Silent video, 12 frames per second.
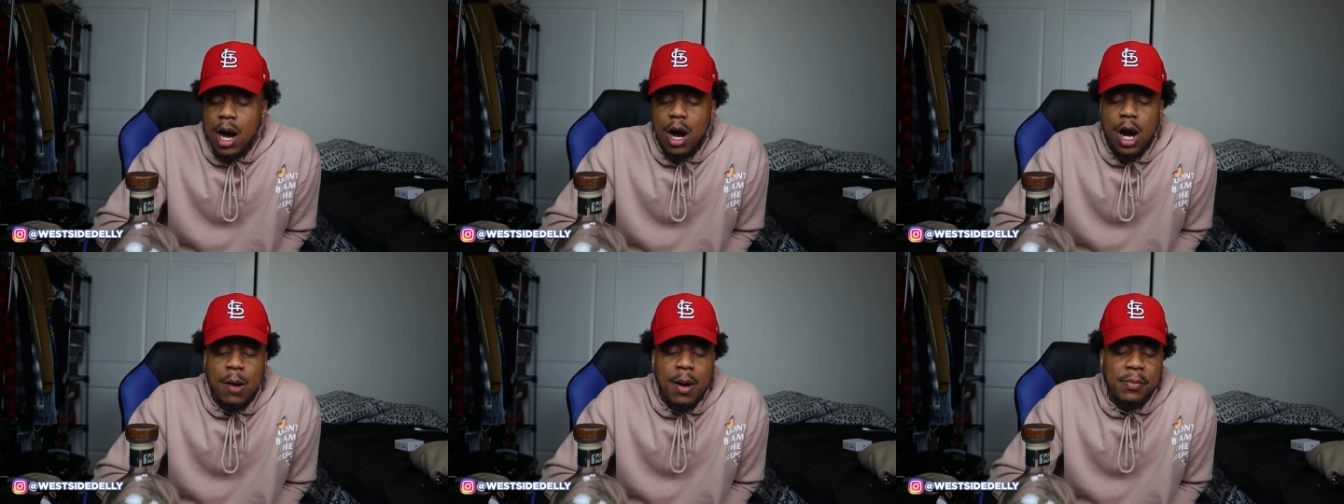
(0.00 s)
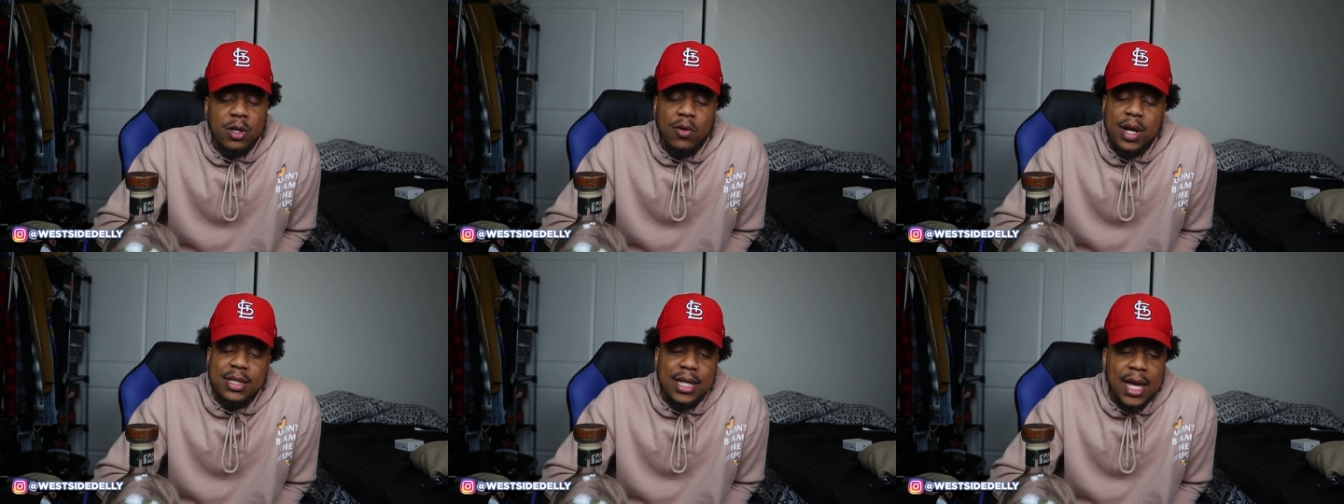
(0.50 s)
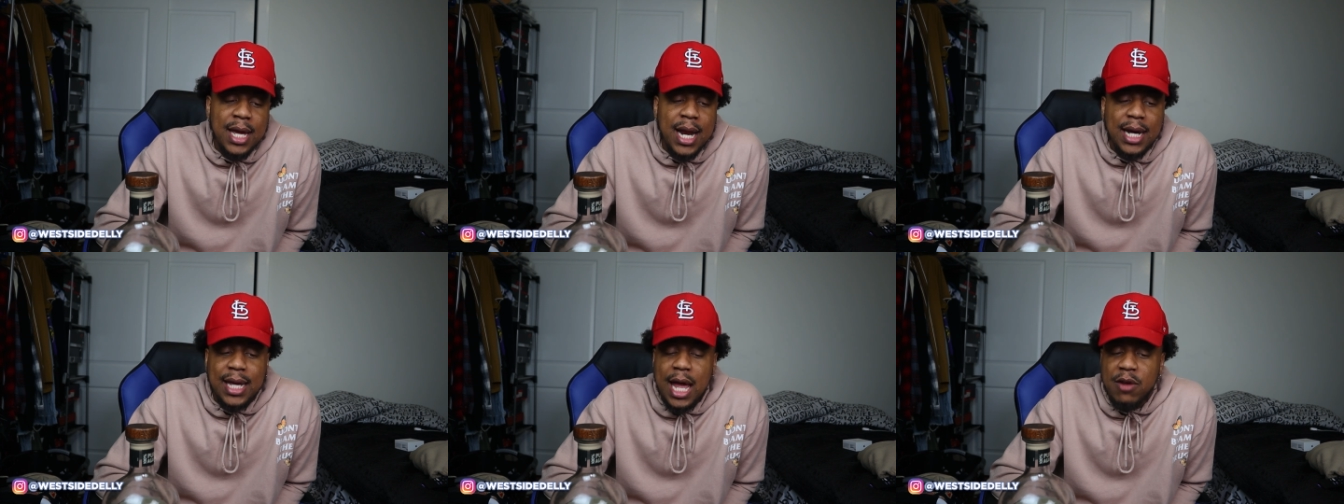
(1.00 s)
I'm a great dad.
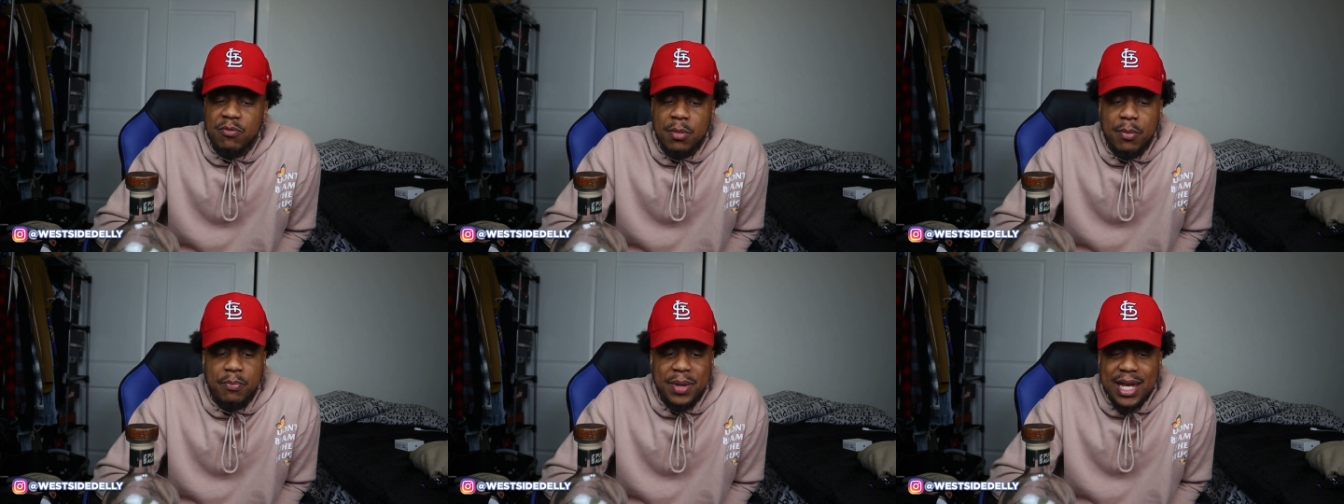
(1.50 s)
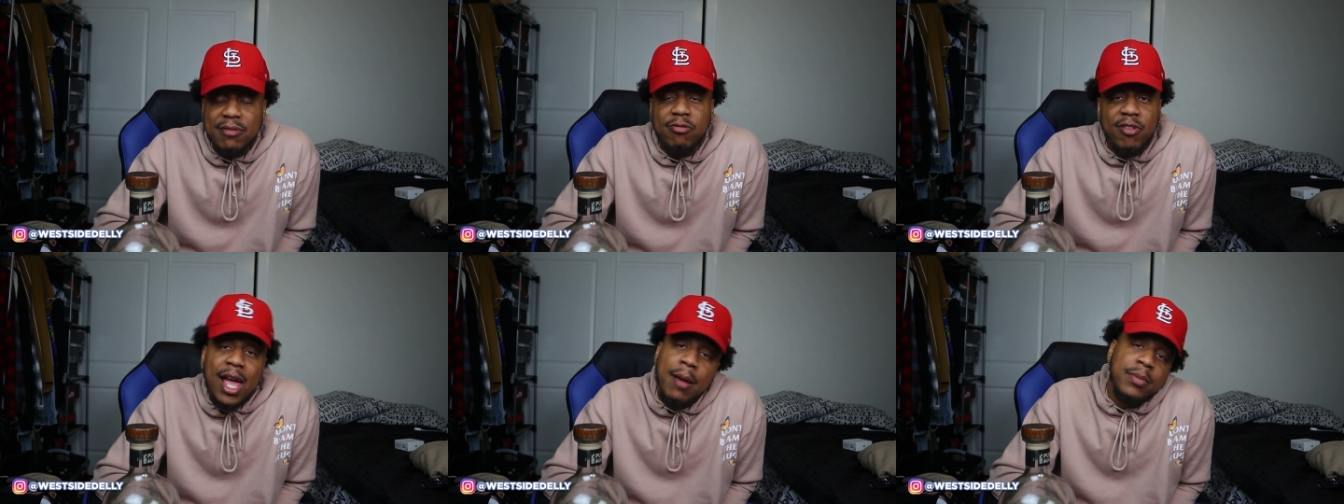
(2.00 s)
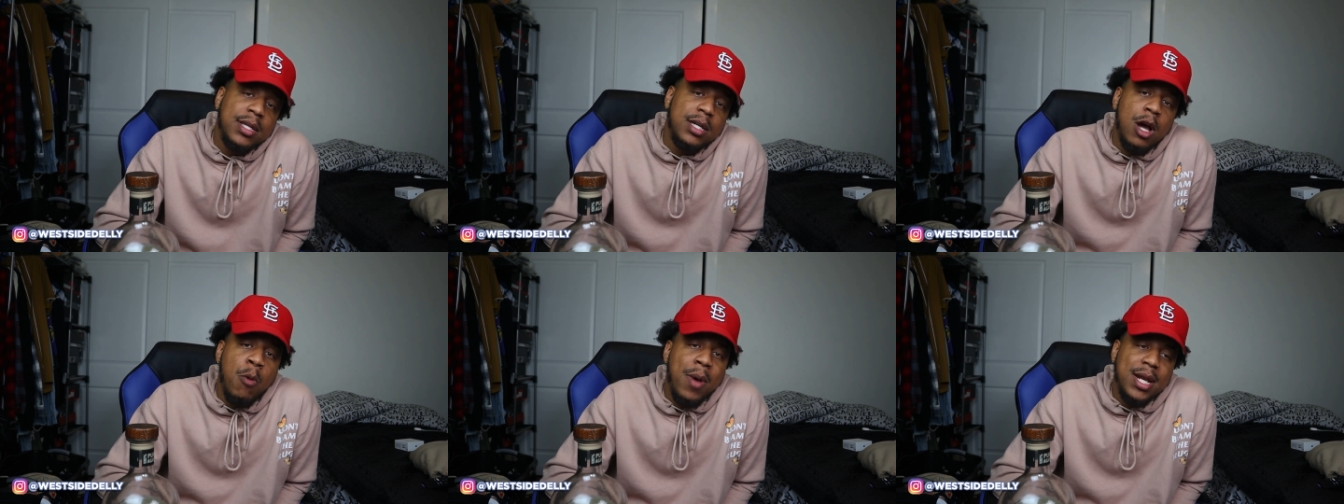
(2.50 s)
I came from a big
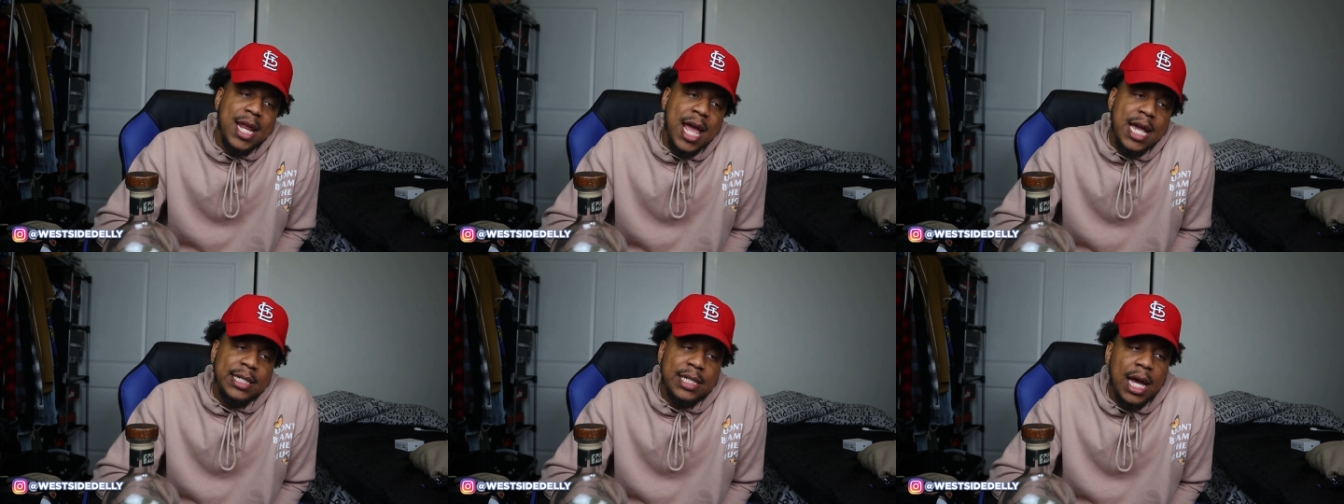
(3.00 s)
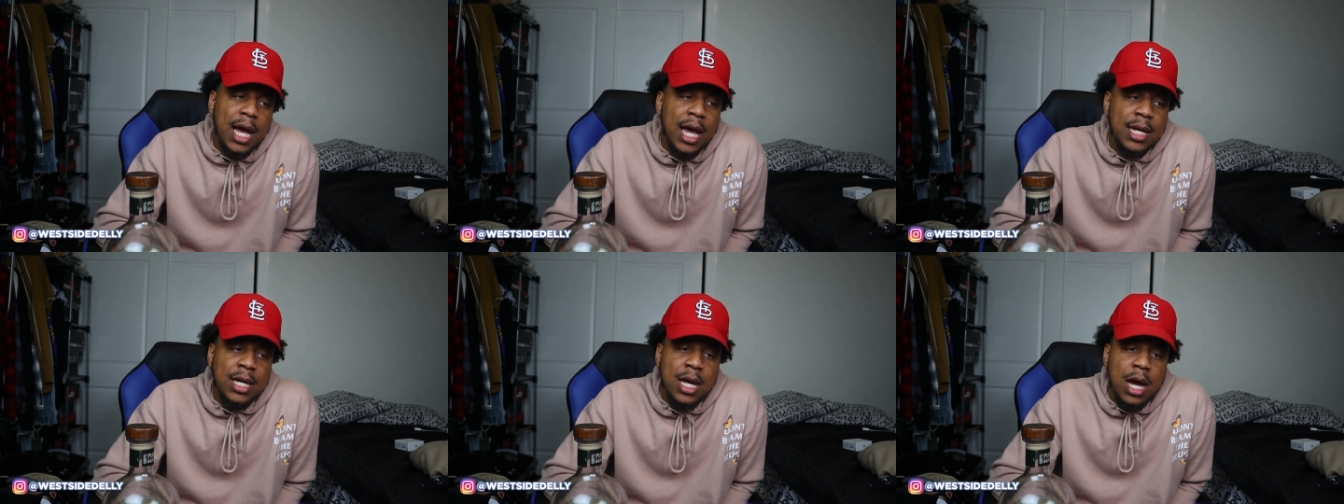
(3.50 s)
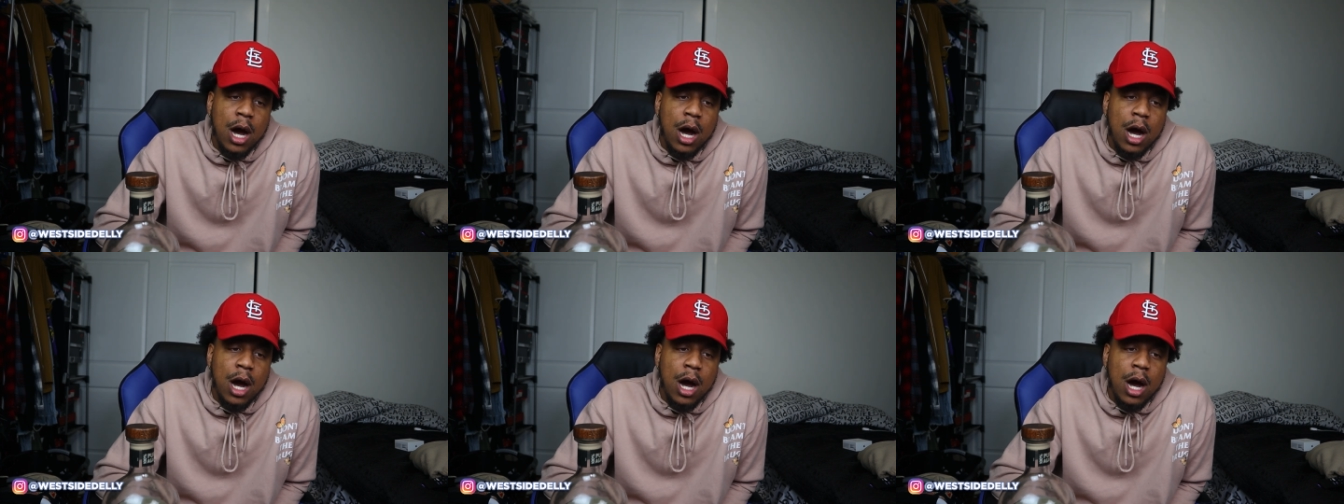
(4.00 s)
family on my dad's side.